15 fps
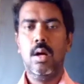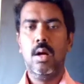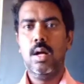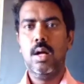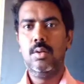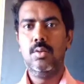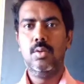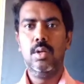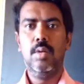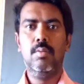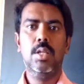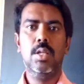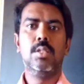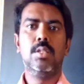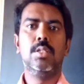And today
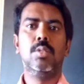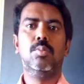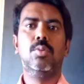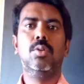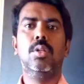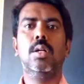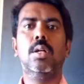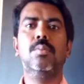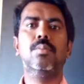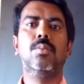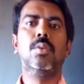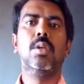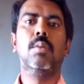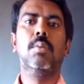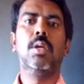we'll discuss about
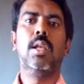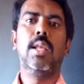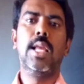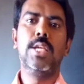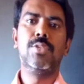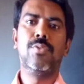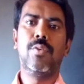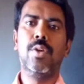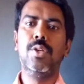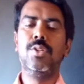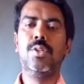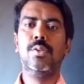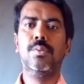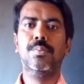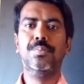the chemical
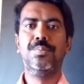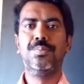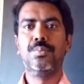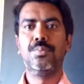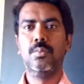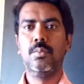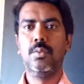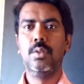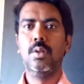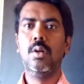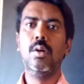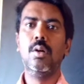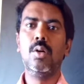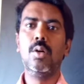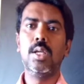classification.
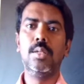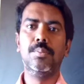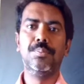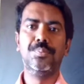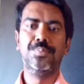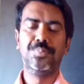Okay.